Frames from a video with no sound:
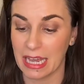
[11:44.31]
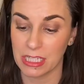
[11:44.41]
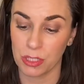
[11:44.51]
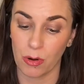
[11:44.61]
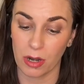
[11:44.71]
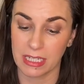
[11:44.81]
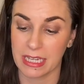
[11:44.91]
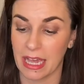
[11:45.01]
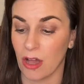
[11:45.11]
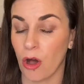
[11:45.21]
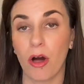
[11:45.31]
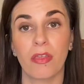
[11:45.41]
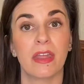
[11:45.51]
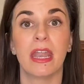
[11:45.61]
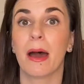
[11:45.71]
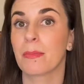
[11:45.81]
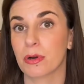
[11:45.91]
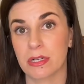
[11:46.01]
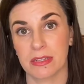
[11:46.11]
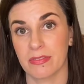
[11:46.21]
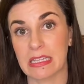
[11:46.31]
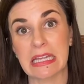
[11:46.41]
as you are to get all the numbers of